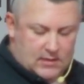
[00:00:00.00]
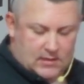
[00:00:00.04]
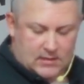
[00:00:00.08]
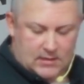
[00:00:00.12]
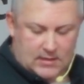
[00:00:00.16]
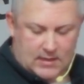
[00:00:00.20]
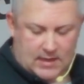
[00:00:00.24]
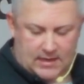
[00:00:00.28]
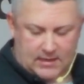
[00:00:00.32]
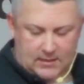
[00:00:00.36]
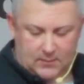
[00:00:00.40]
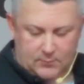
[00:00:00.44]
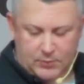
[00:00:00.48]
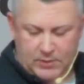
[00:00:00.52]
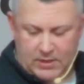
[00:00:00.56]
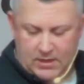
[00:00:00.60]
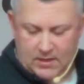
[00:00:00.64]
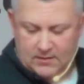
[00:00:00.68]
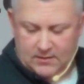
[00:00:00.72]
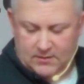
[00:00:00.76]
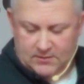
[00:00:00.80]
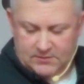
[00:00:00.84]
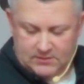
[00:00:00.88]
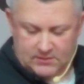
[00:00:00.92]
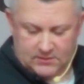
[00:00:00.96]
I compare,
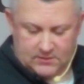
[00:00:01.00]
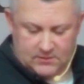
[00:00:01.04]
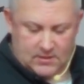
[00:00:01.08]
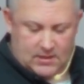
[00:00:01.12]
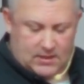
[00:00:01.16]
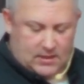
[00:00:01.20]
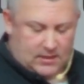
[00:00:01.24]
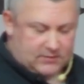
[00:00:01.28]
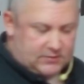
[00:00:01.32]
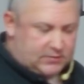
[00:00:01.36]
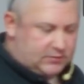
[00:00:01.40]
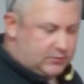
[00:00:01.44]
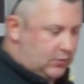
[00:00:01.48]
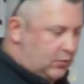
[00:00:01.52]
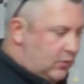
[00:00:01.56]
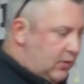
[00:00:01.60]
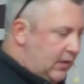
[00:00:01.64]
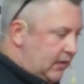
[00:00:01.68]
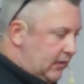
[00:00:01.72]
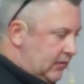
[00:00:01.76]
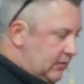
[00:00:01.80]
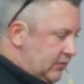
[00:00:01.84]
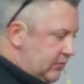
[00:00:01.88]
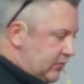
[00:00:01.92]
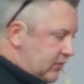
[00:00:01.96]
there's a, a story
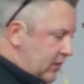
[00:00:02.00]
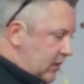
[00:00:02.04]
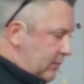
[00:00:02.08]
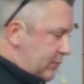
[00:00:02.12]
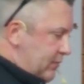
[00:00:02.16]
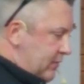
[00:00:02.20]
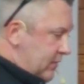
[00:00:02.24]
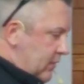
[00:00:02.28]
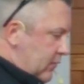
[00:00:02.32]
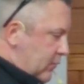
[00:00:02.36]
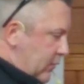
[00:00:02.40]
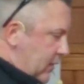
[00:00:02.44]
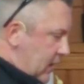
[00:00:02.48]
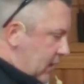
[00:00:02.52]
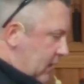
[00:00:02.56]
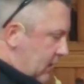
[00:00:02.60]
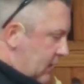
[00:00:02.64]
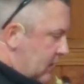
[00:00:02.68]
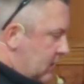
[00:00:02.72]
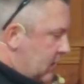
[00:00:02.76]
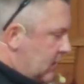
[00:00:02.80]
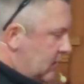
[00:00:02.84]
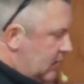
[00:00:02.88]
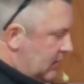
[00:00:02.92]
in Scripture where